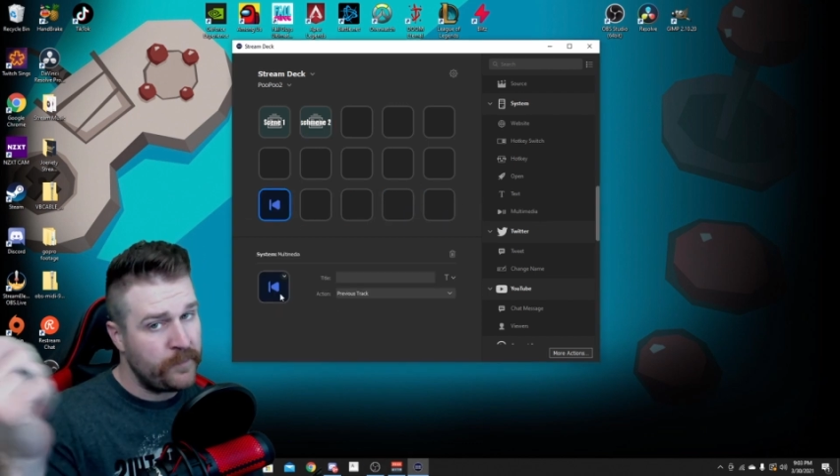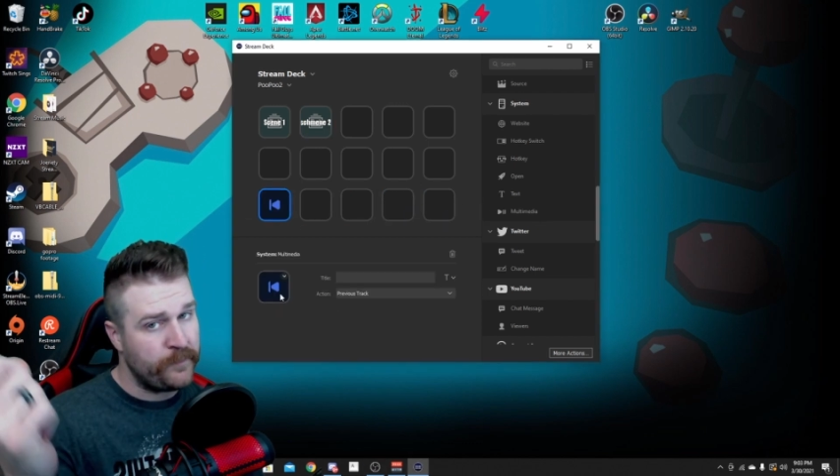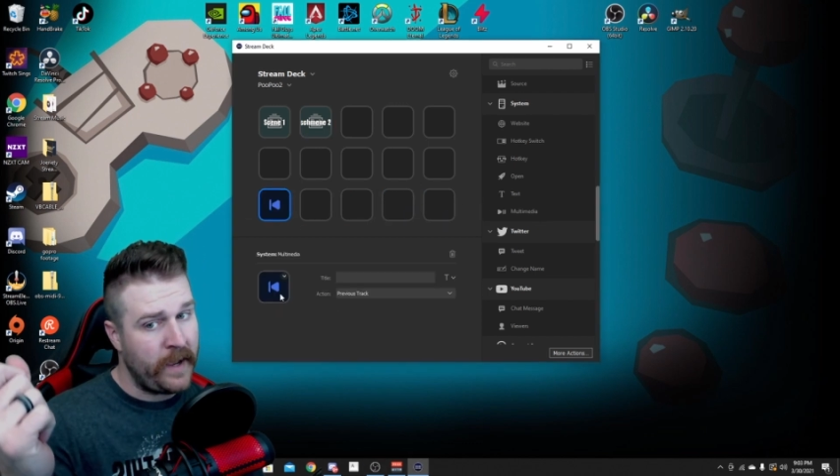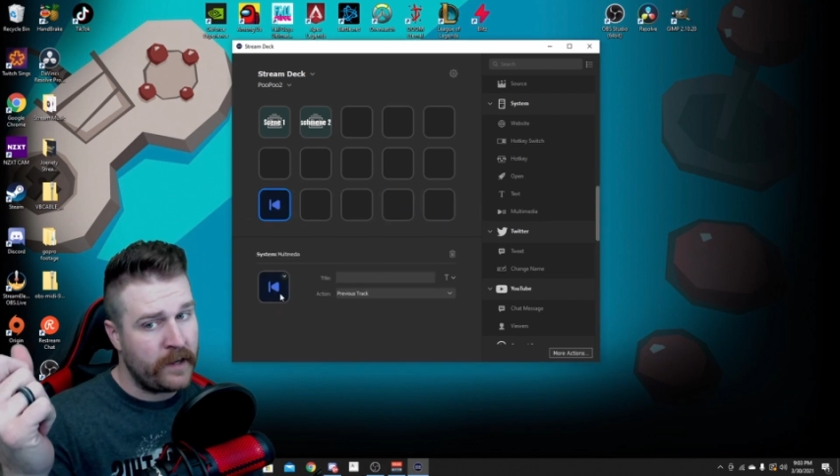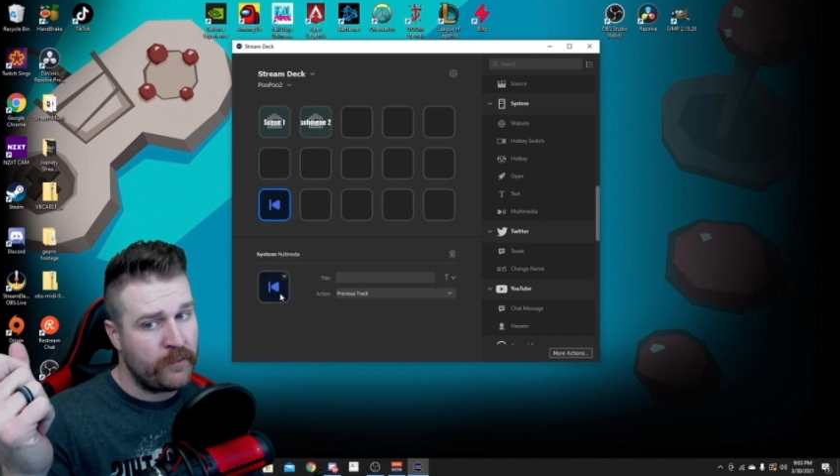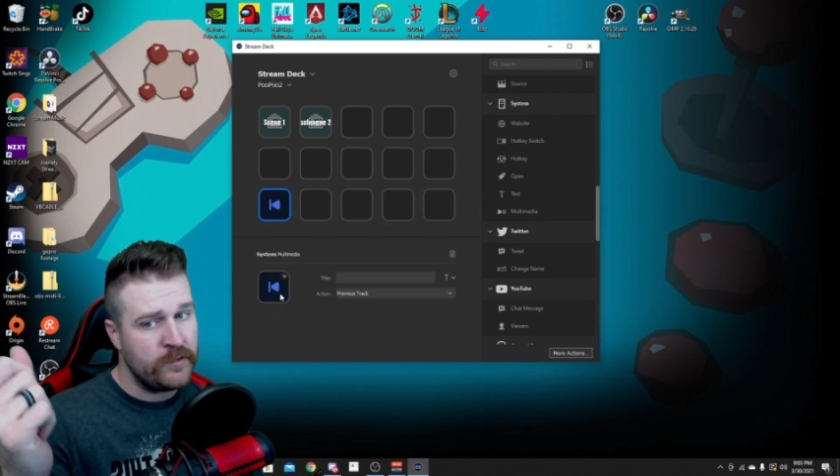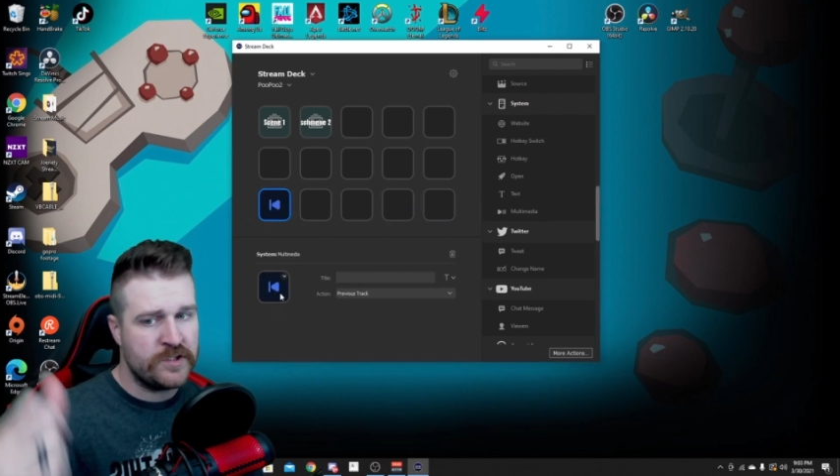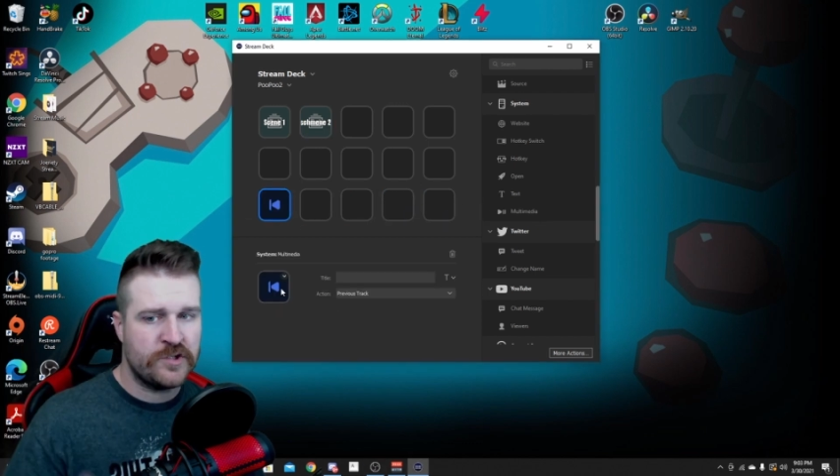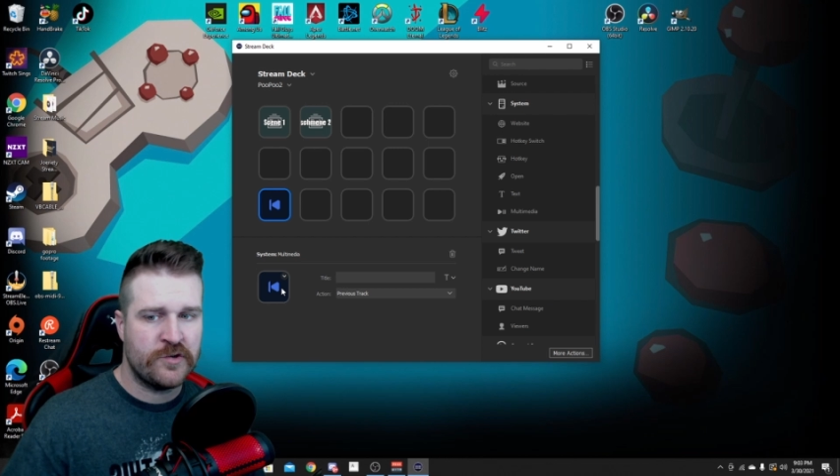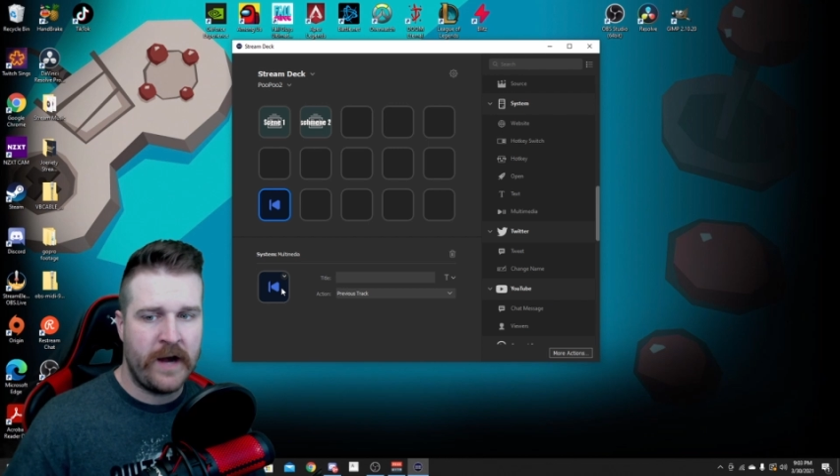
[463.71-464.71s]
backwards
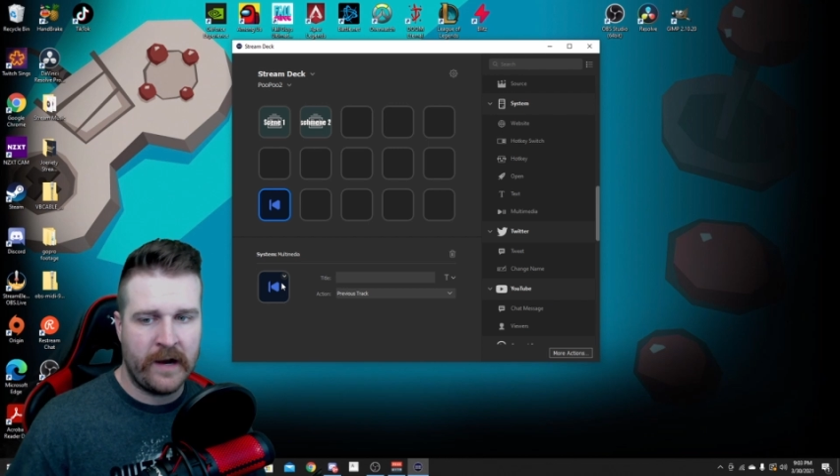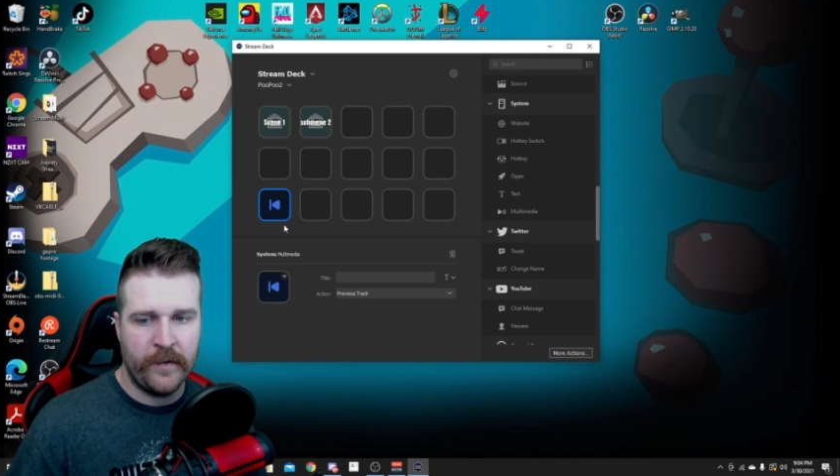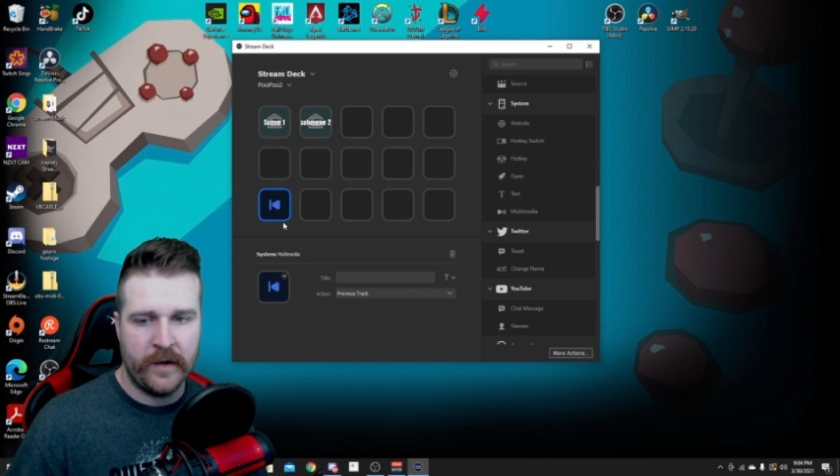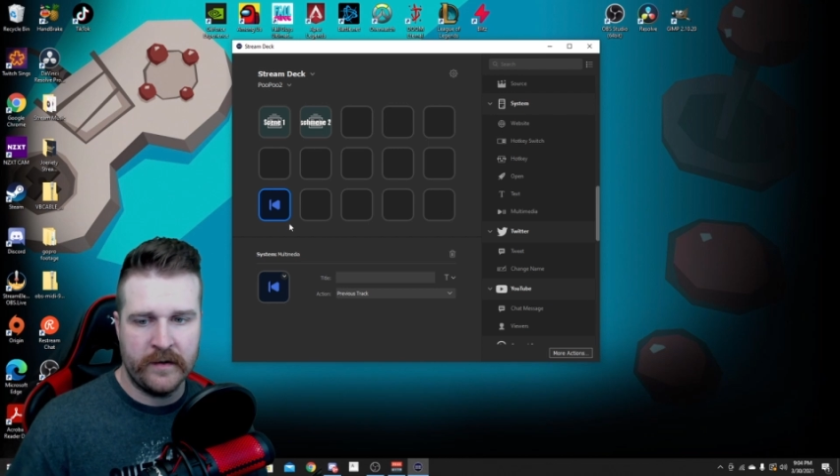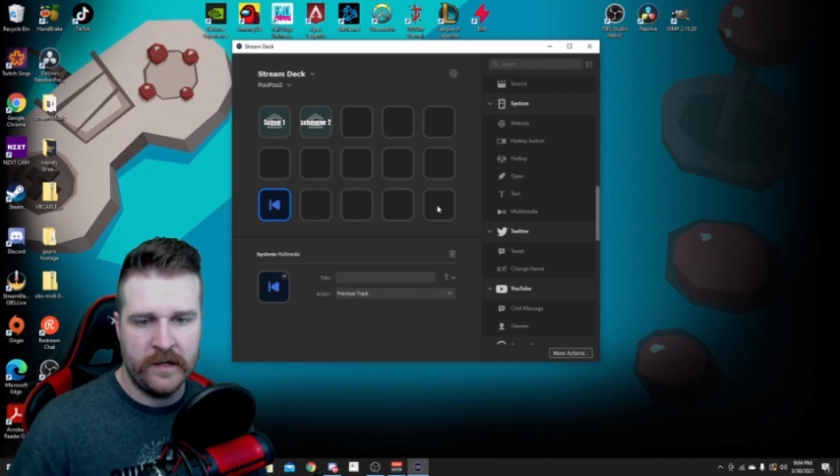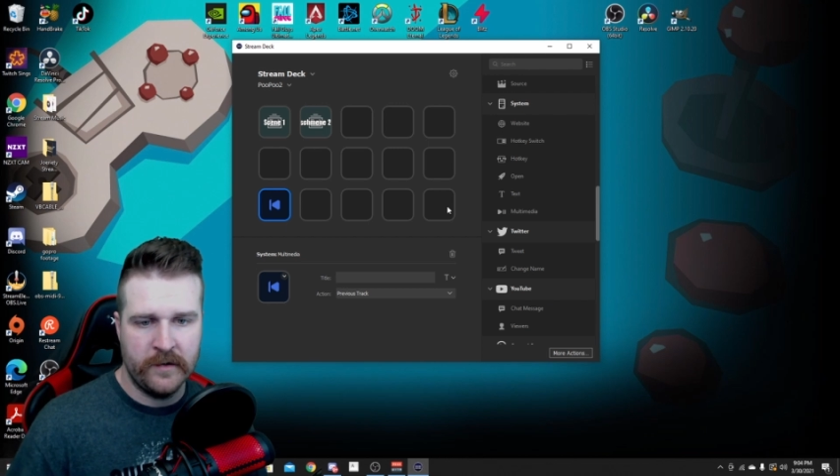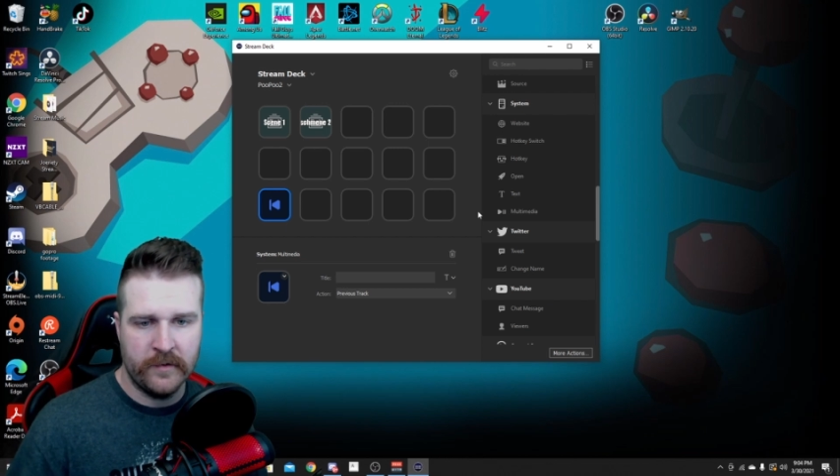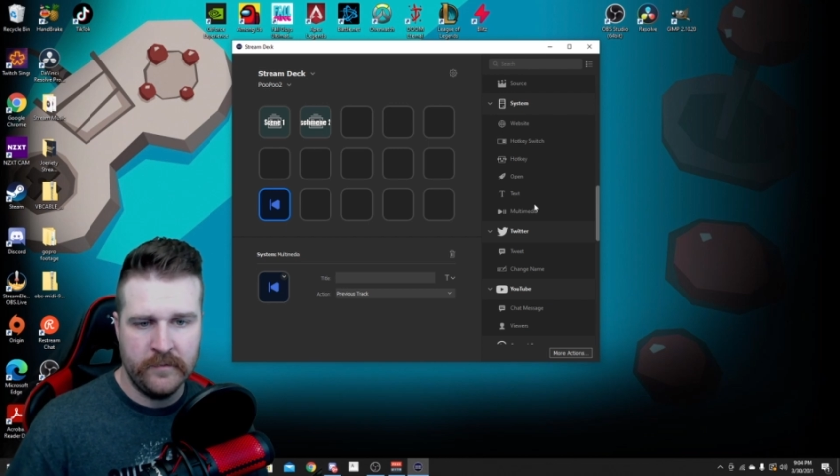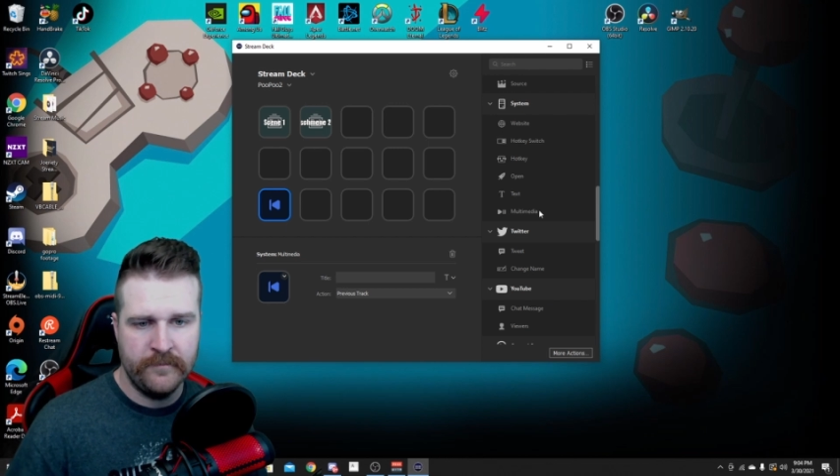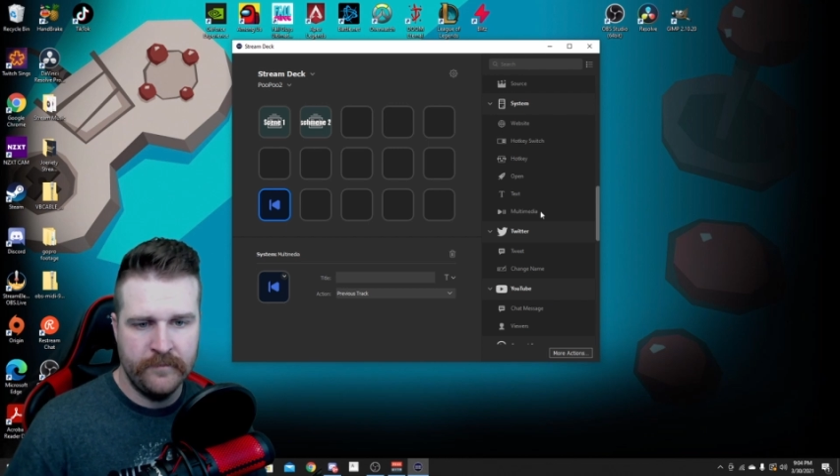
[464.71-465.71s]
track button here.